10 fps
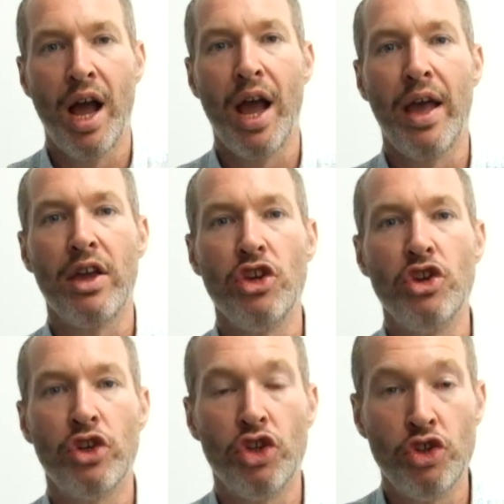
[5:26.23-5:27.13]
You can
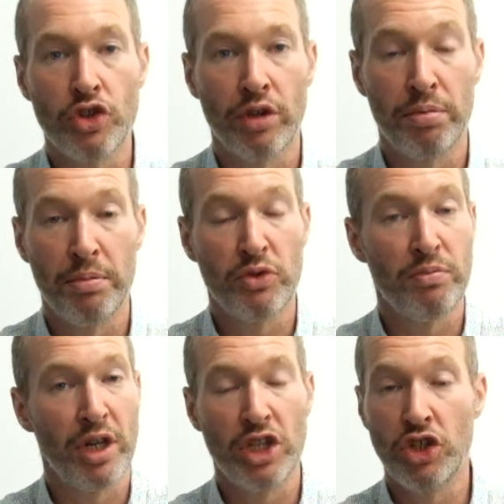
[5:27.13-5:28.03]
use other people's money,
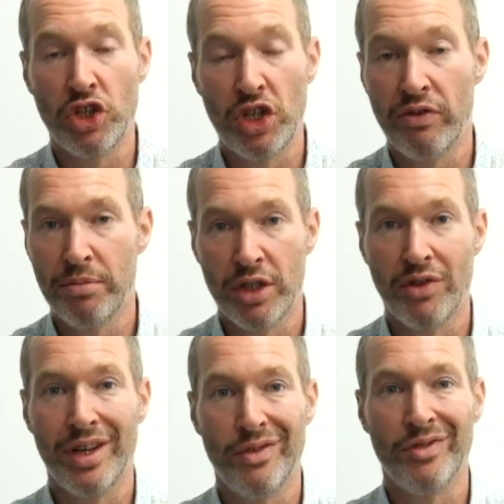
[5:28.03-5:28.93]
you can give them a great
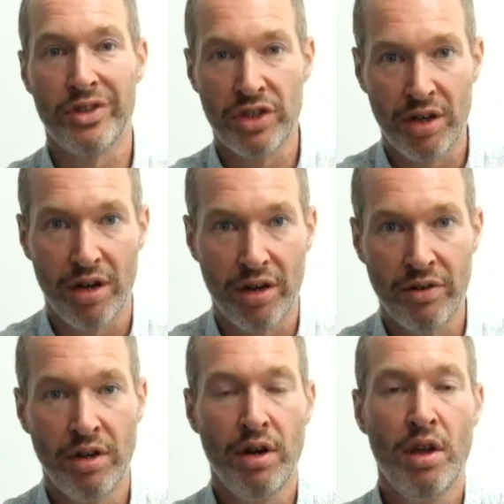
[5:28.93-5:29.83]
return,
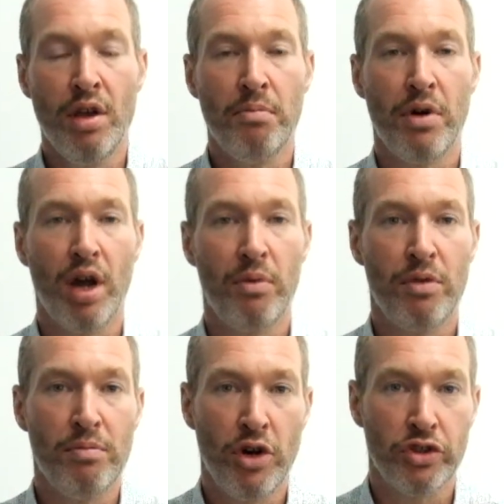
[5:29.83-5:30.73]
but I would
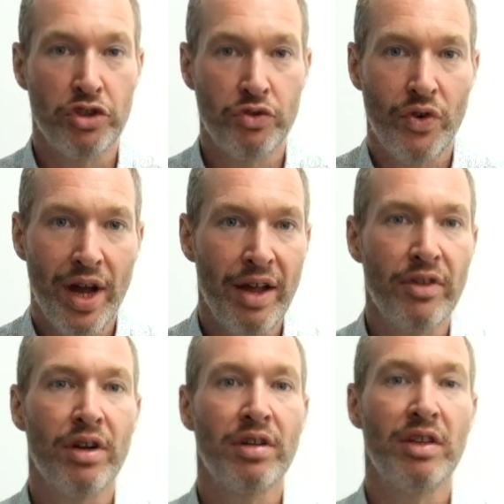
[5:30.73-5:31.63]
much rather
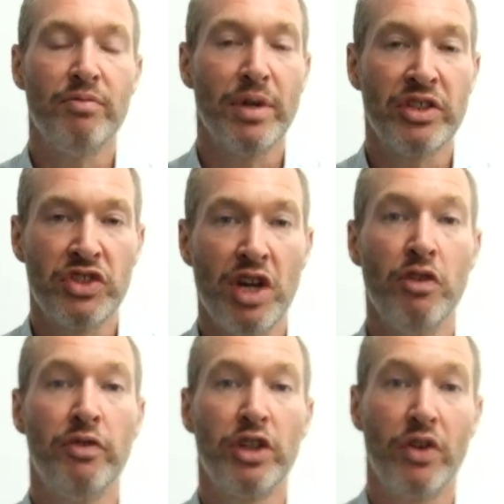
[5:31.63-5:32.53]
give myself a
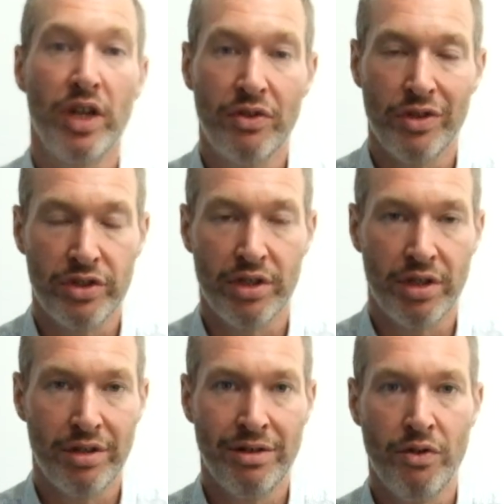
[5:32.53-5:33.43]
great return
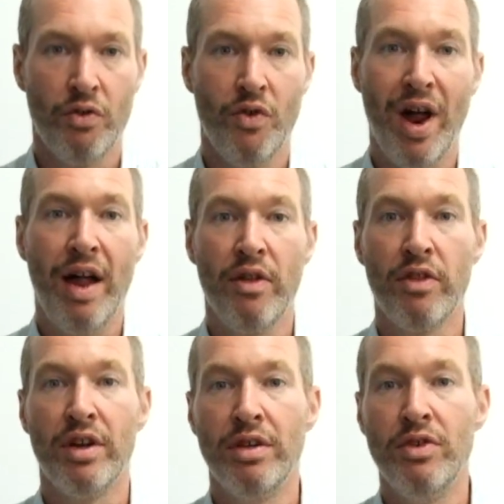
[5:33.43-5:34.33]
rather
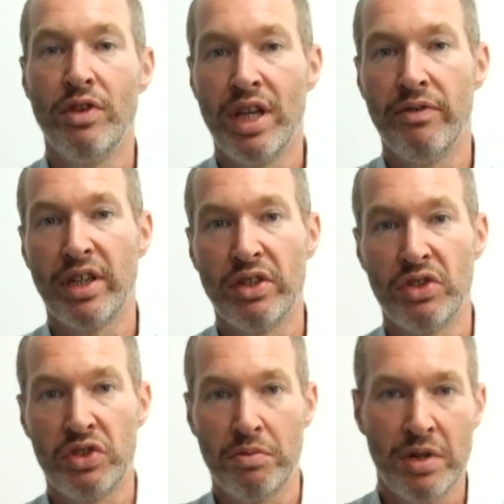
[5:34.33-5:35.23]
than giving it to
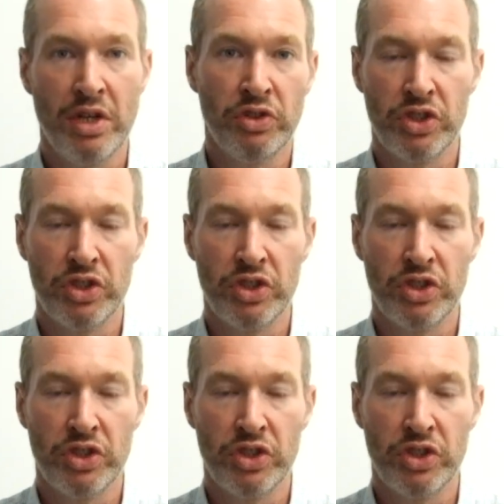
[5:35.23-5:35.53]
someone else's.